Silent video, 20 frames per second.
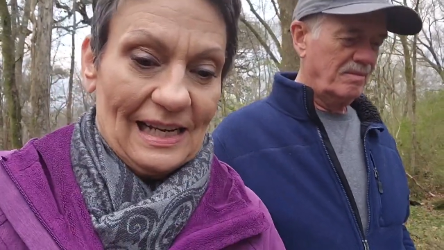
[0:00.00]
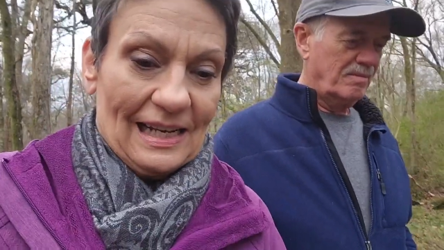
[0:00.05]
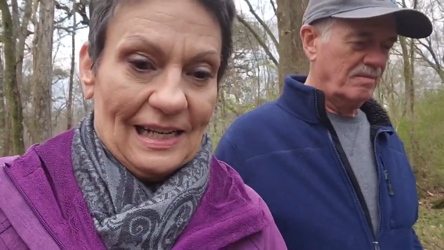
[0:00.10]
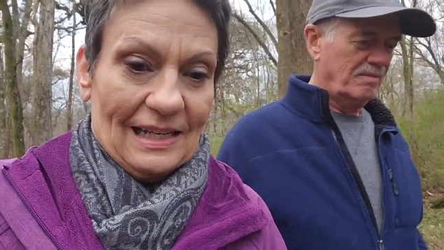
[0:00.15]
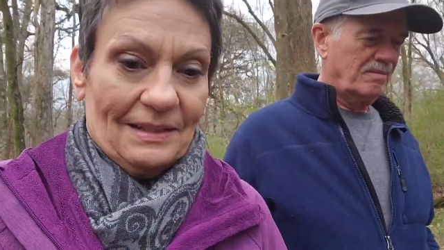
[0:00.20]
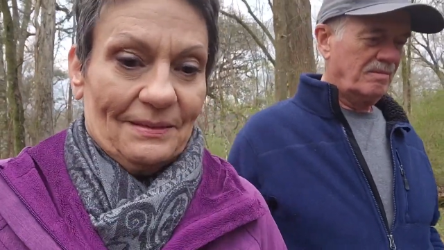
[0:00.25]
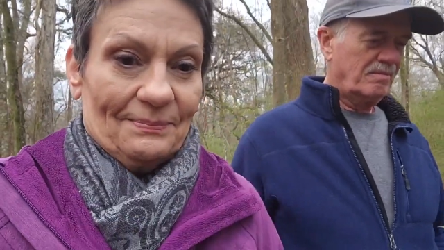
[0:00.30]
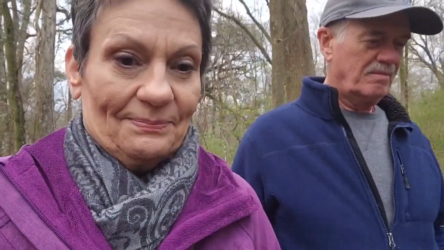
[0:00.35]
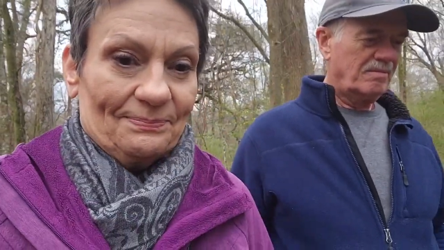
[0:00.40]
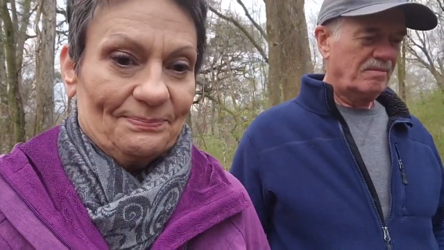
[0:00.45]

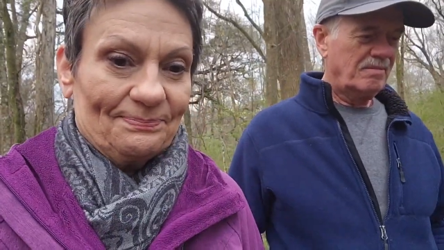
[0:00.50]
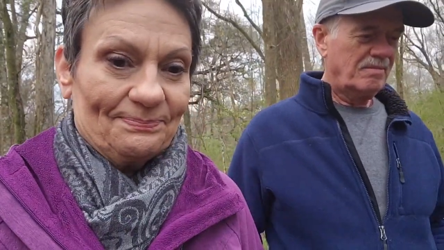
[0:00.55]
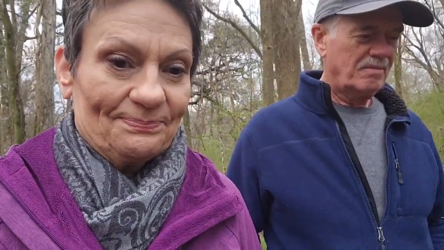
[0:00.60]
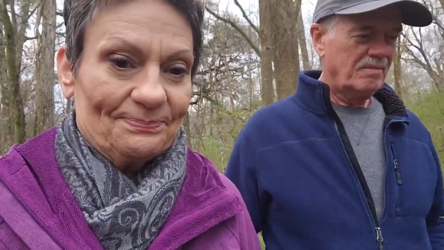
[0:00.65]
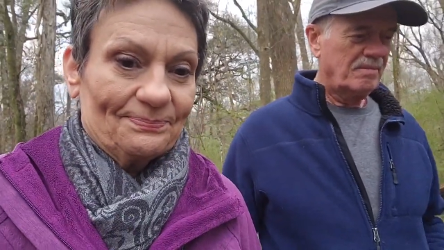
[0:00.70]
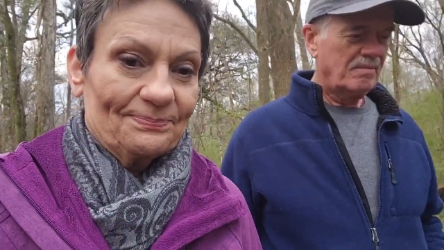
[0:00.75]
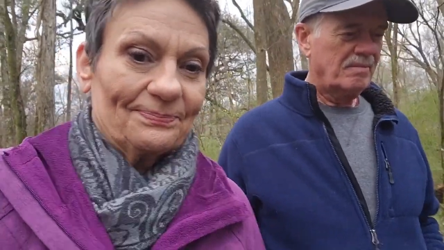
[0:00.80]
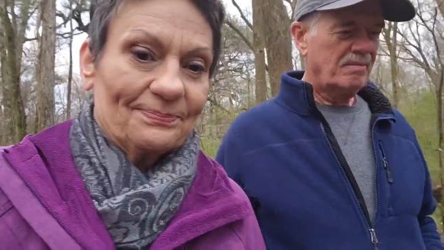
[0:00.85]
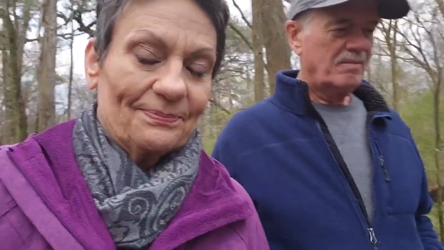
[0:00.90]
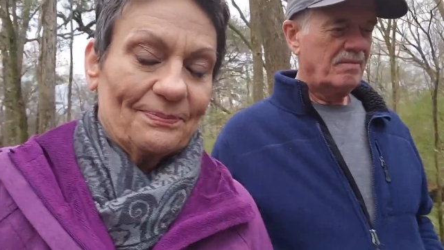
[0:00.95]

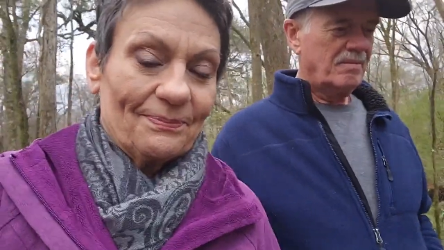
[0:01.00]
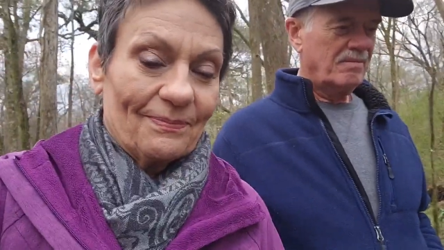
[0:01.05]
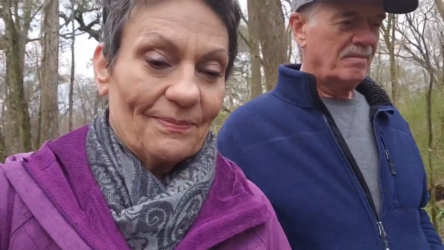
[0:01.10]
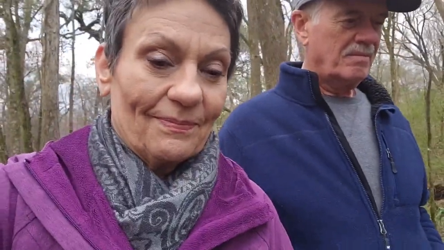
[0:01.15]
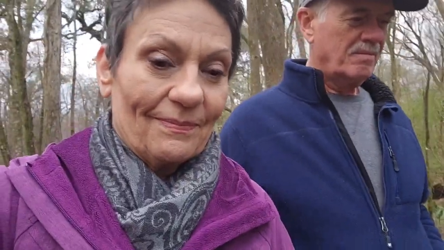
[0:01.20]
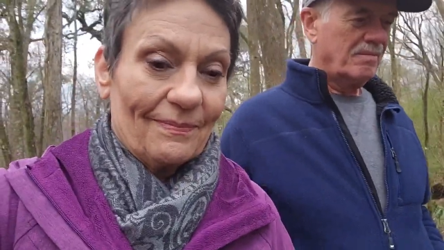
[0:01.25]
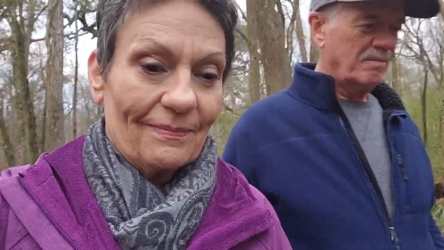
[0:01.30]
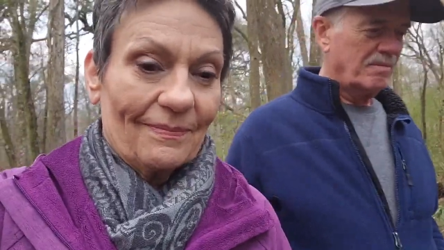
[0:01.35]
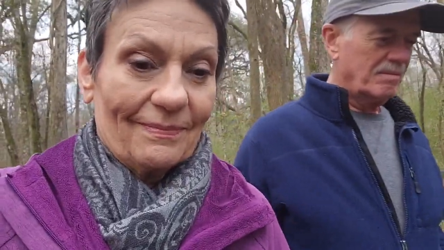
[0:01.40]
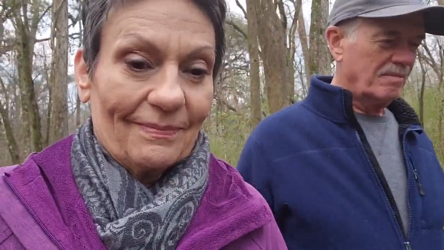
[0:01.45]

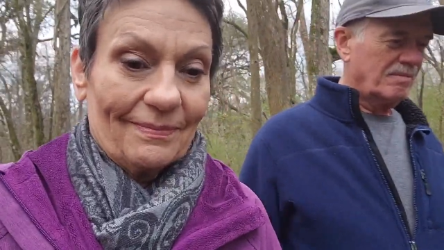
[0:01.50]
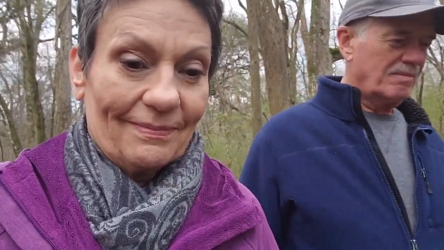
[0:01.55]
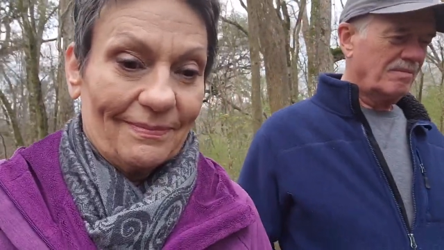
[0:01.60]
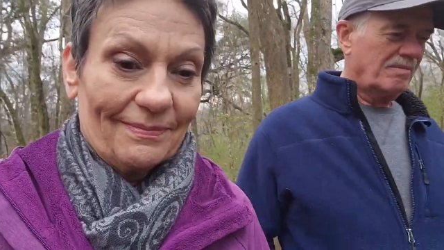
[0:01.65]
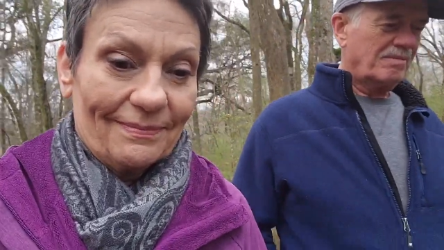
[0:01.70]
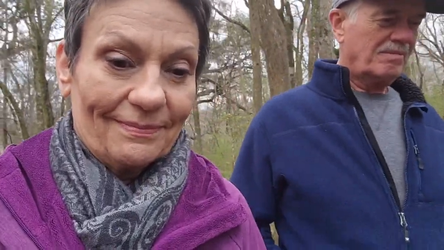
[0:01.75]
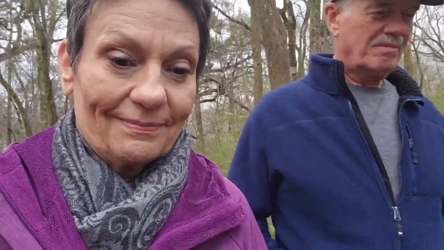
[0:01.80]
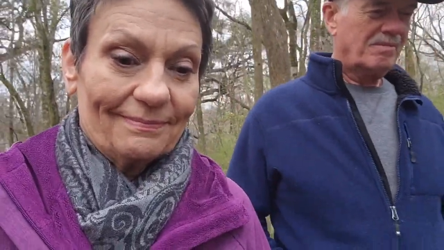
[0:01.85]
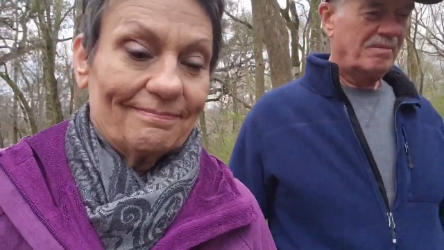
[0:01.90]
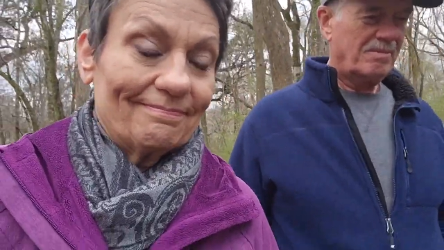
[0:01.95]

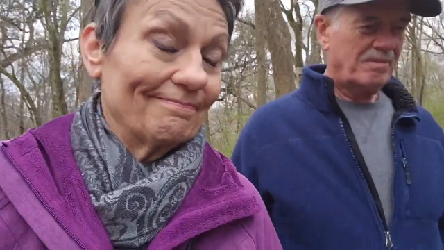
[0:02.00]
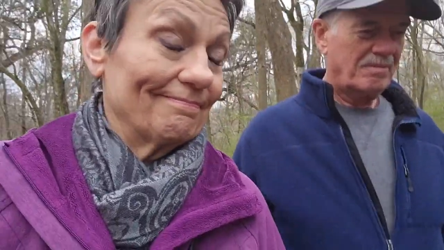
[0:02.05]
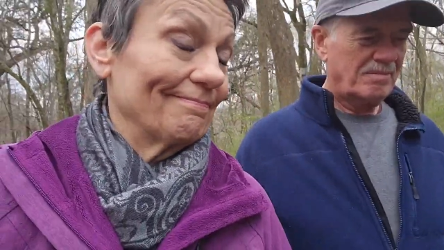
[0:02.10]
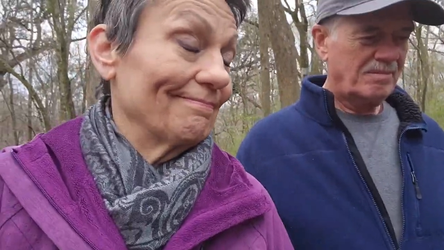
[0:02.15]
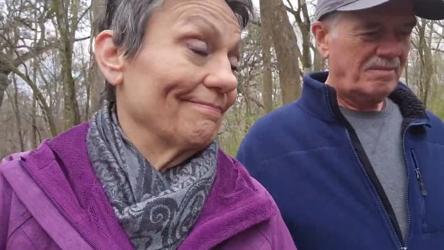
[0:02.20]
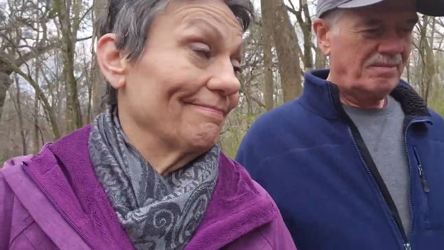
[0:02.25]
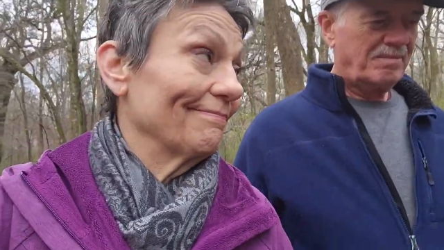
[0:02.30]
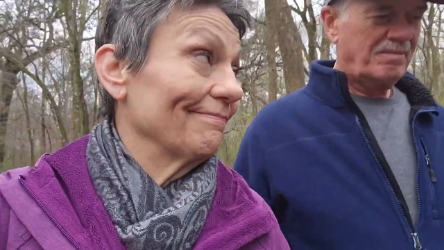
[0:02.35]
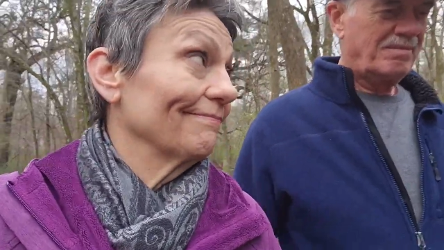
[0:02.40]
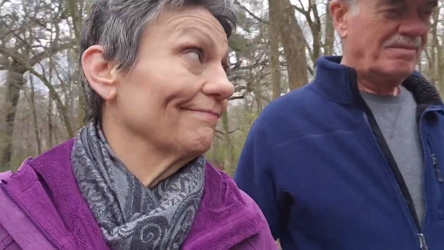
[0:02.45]

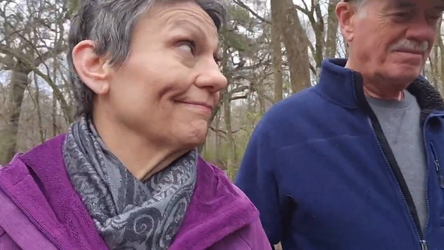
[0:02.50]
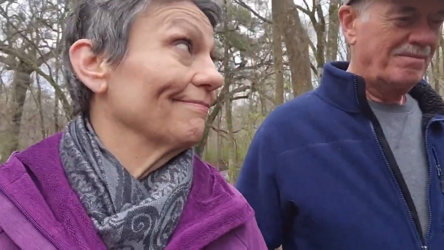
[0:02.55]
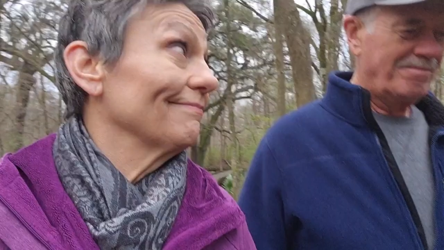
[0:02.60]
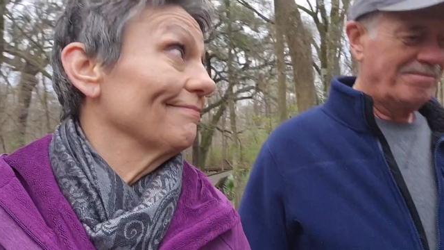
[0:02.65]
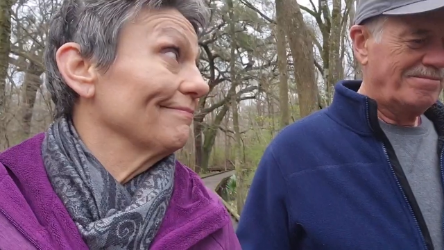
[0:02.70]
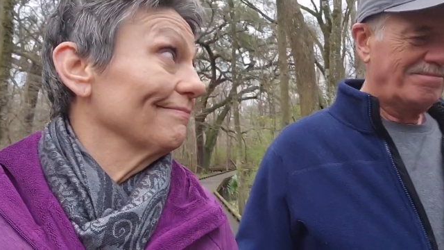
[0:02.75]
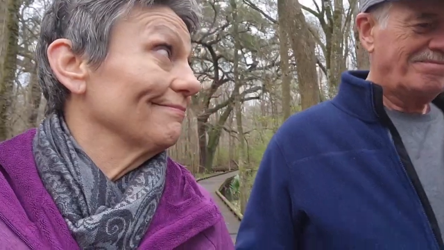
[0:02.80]
(silence)